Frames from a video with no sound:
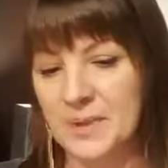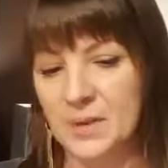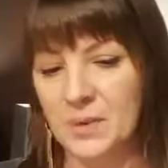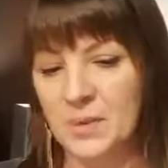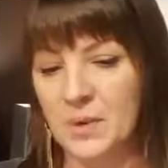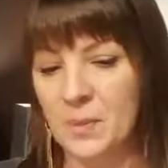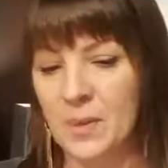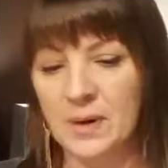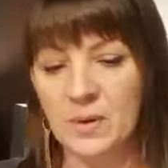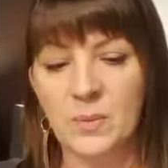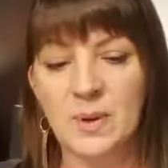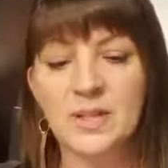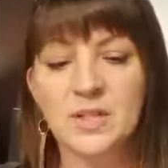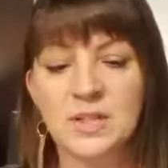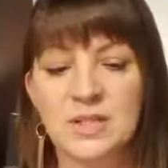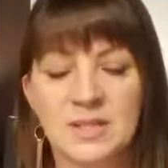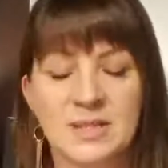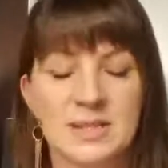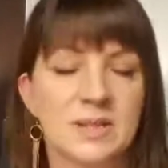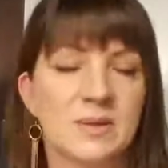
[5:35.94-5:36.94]
no matter what
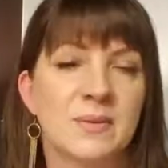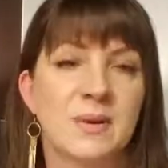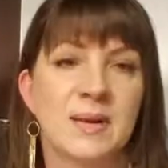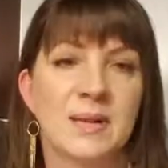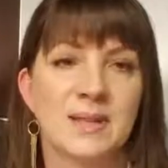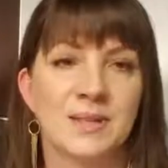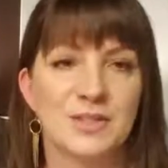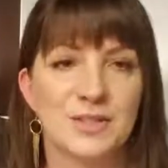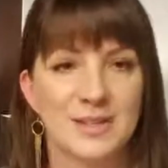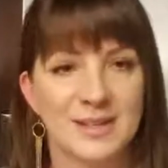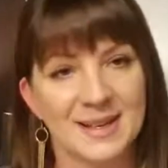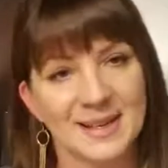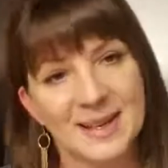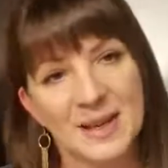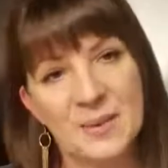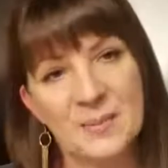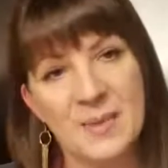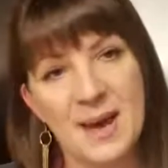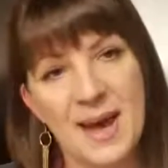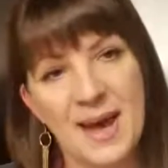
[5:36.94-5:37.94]
she's doing, she can
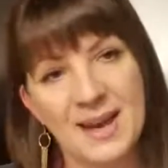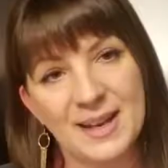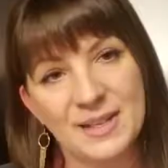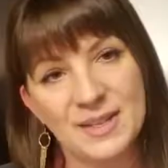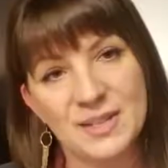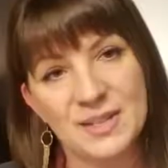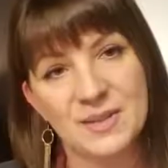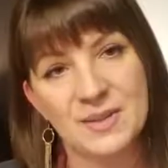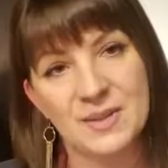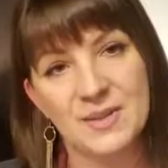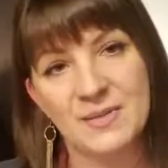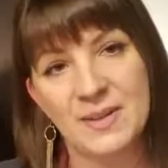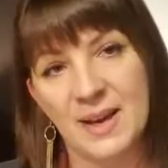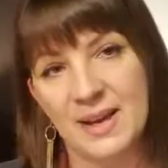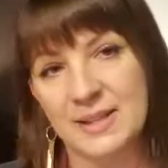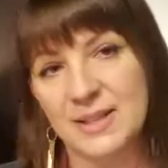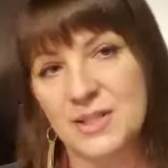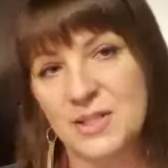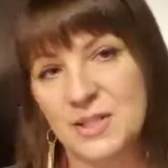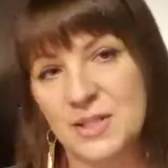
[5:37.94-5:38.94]
come back to the
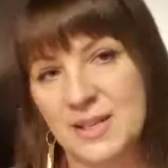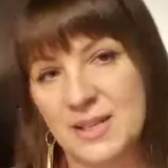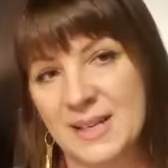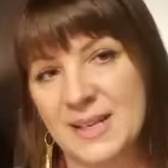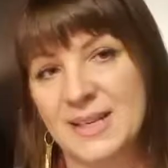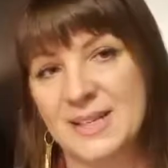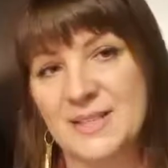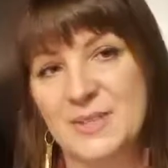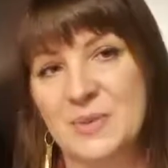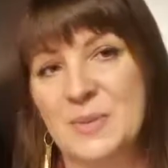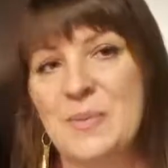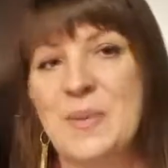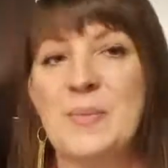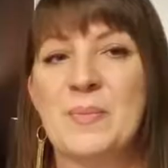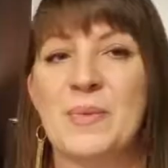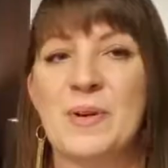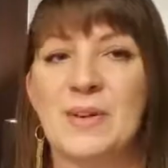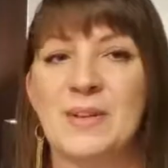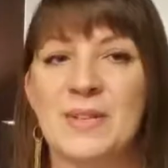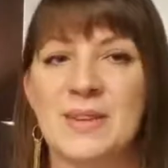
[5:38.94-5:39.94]
fact that she needs to
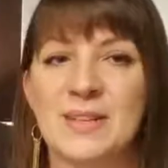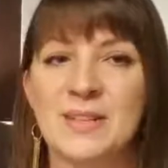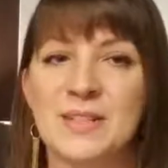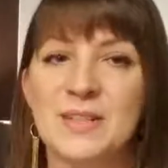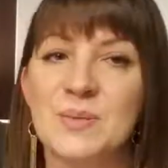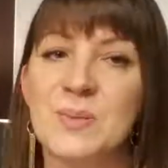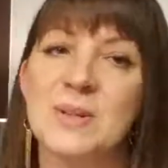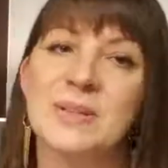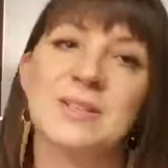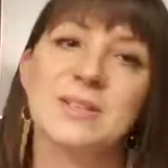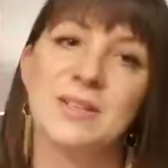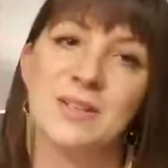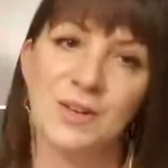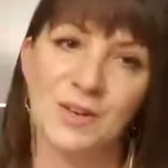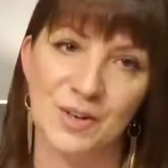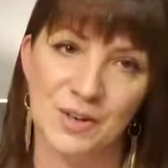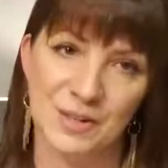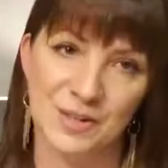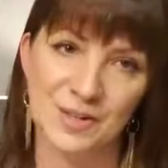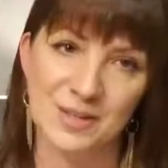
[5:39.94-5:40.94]
remember that she wants to
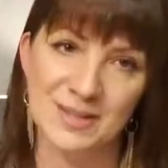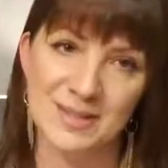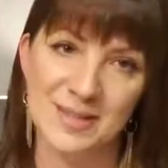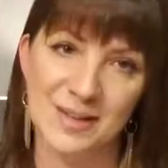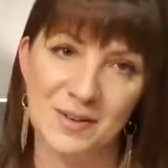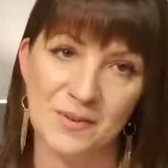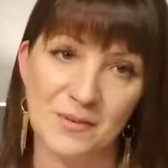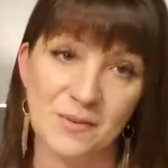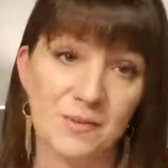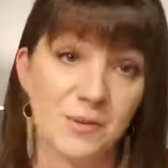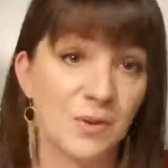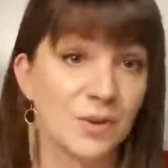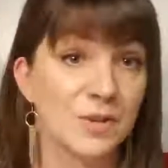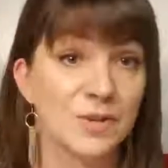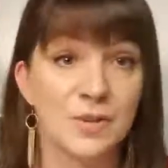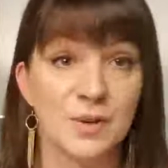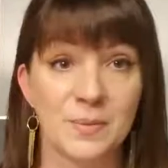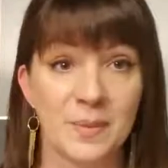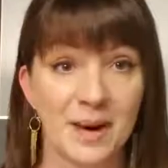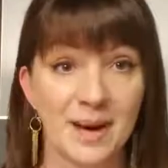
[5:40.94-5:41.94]
nourish herself, nourish
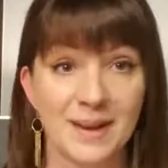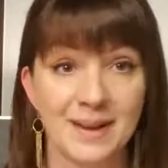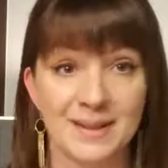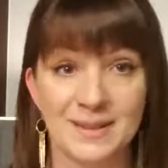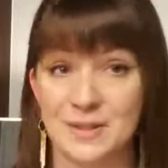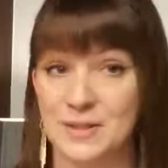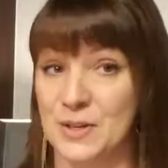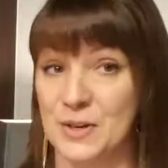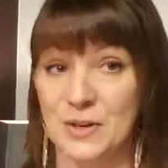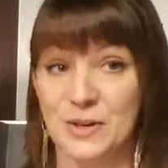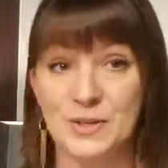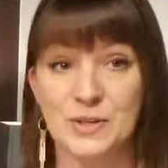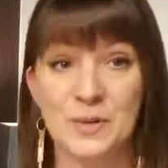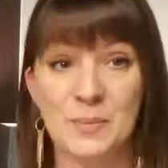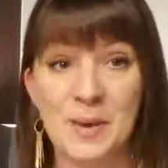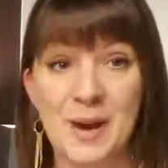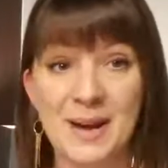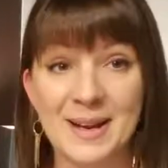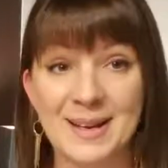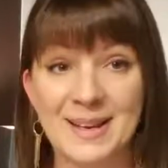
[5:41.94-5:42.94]
her mind, nourish her
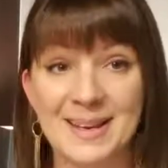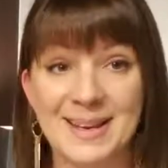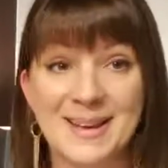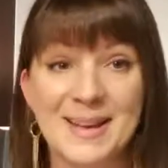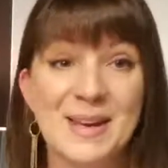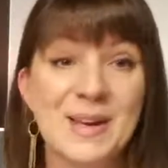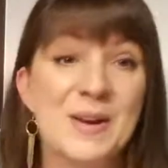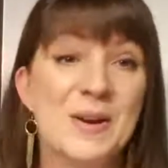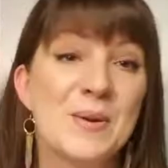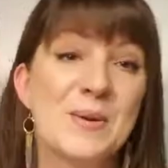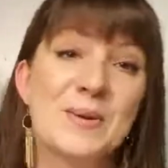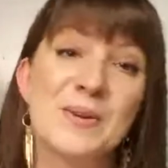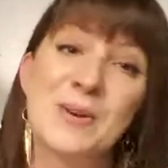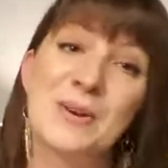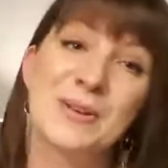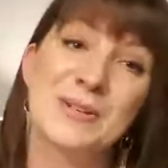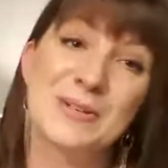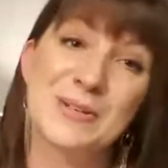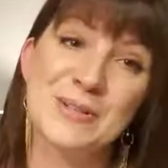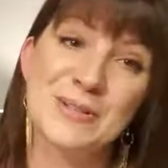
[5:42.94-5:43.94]
body,
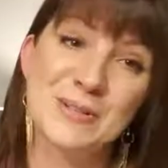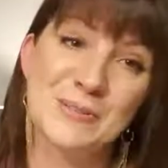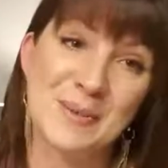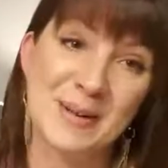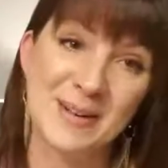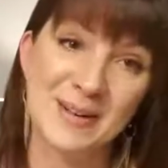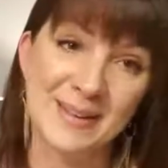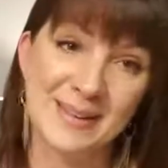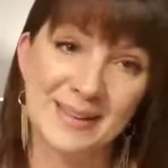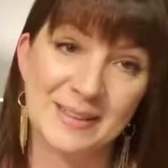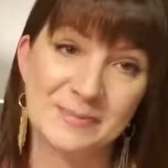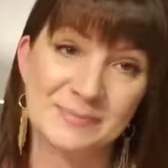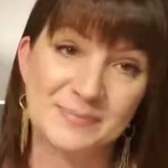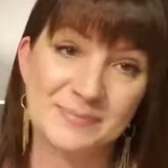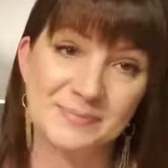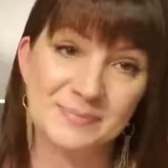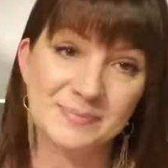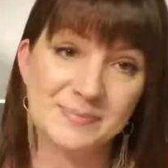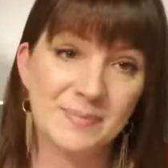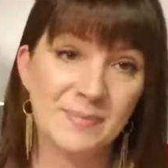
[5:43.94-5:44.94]
nourish her spirit,
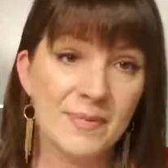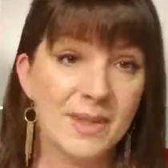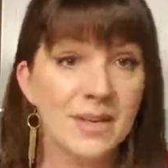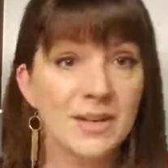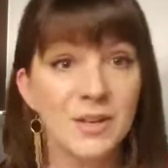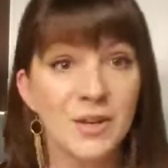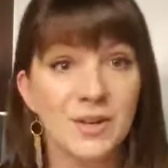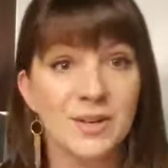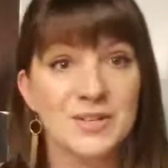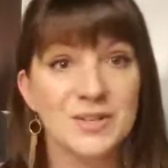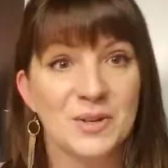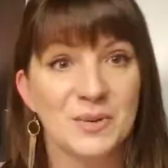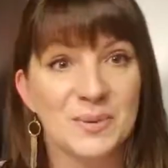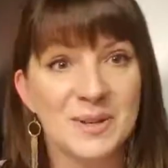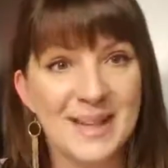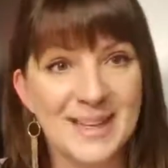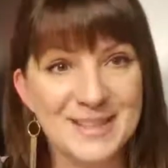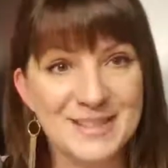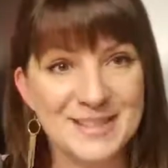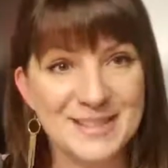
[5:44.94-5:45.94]
nourish her
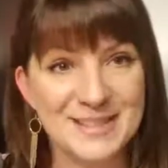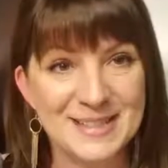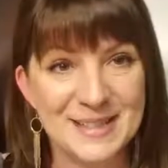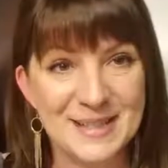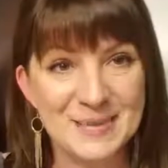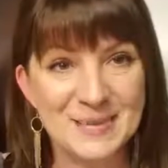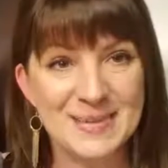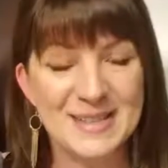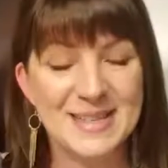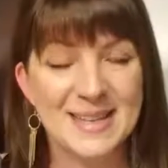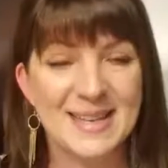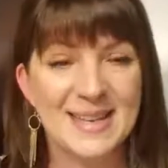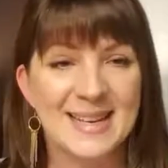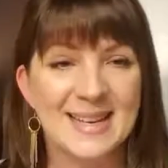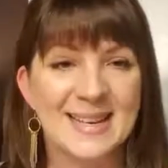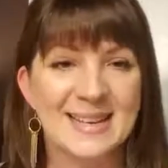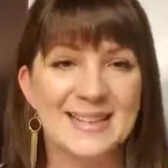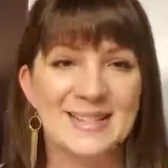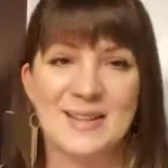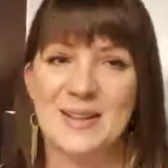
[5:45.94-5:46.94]
relationships.
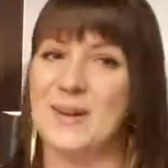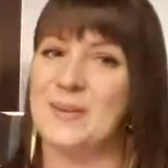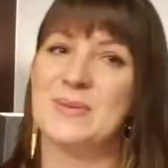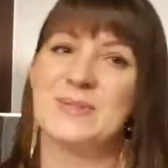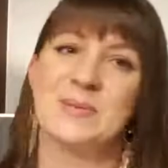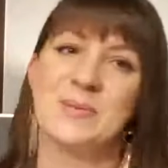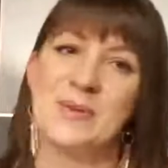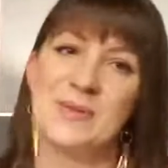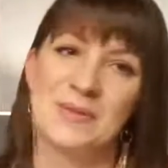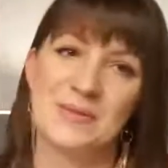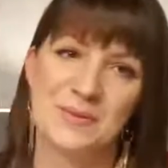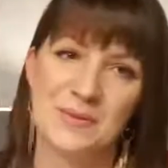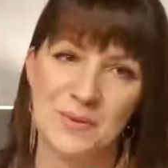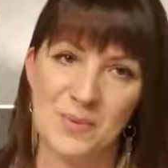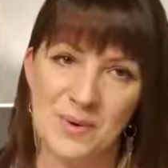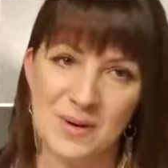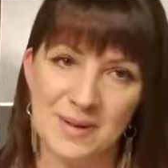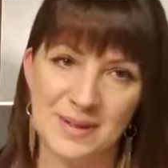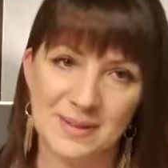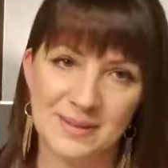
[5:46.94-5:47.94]
So that was a beautiful
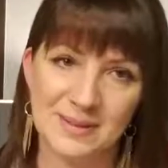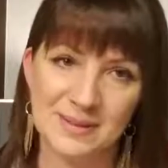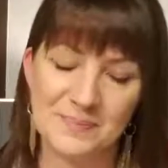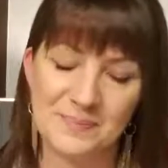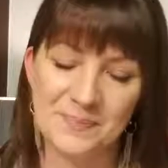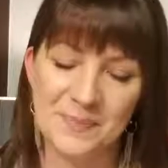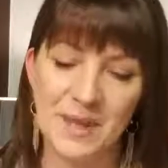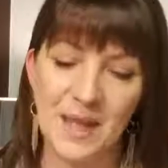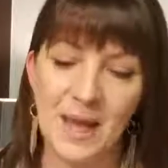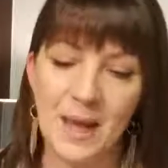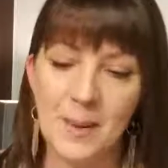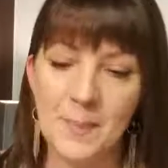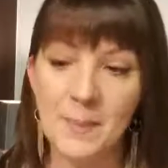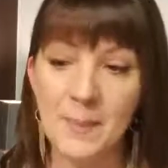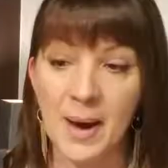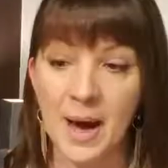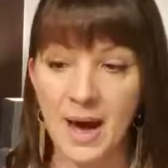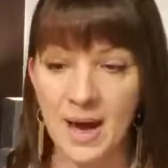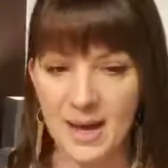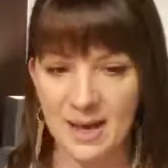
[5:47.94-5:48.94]
word.
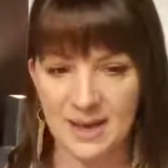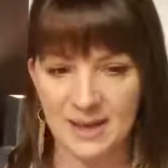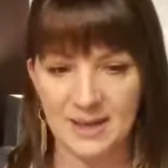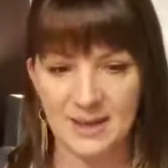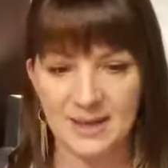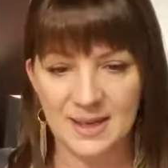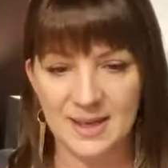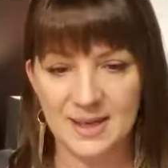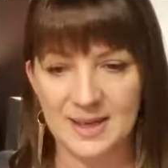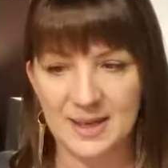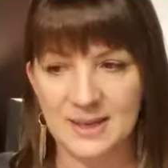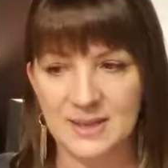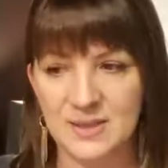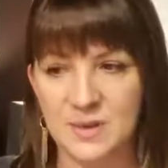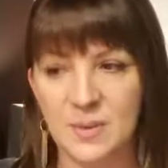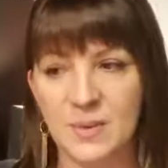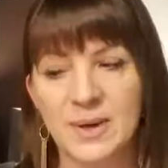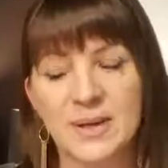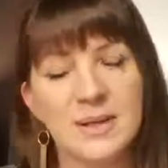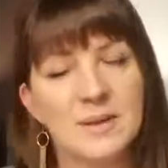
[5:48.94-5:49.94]
Mine is
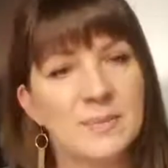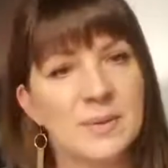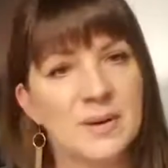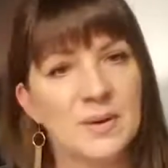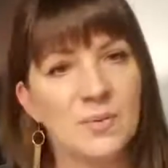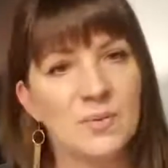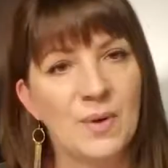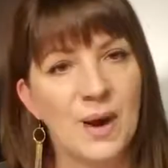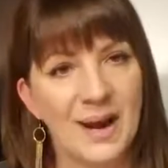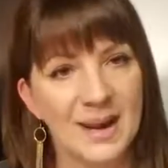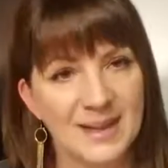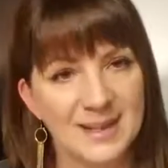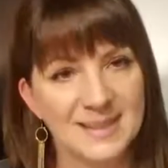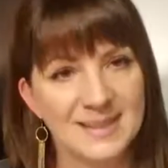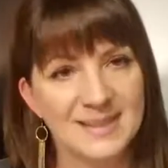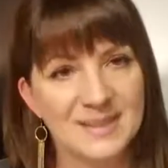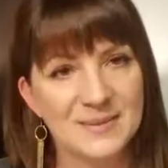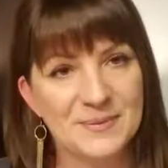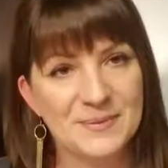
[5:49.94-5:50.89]
going to be right.